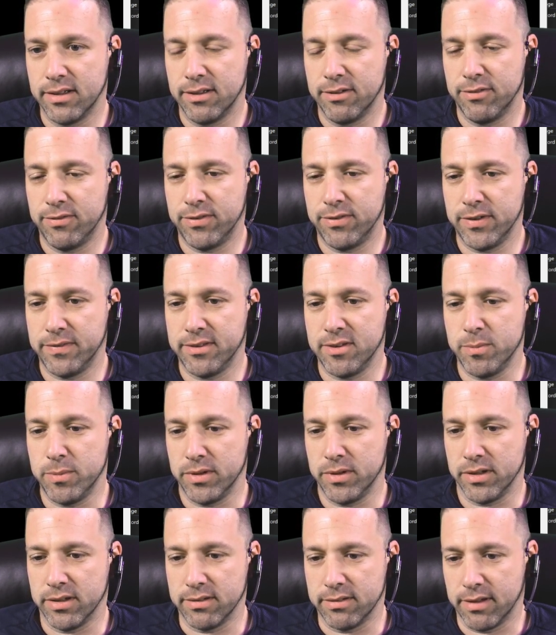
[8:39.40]
50
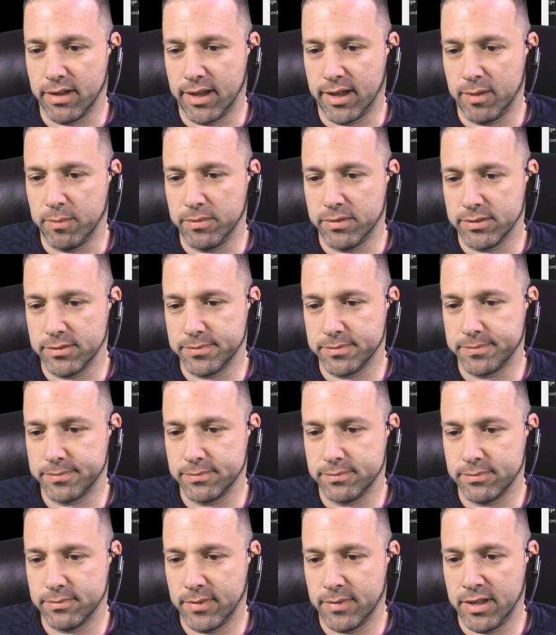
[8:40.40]
million times.
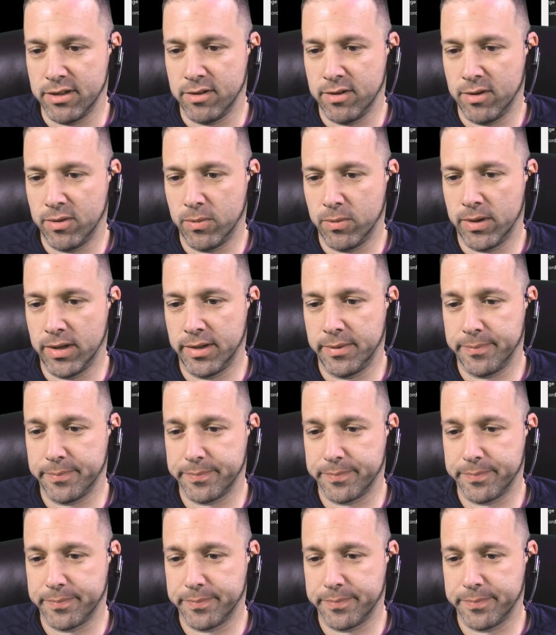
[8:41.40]
And you know what?